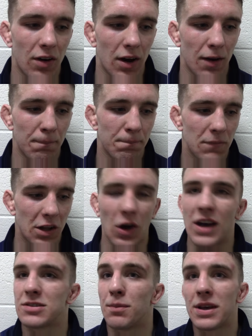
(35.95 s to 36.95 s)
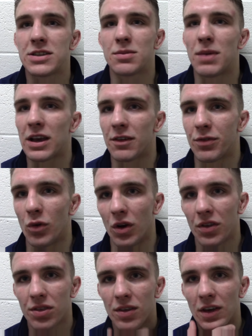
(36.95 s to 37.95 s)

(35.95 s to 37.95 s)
Um, you know, as I'm pacing back and forth,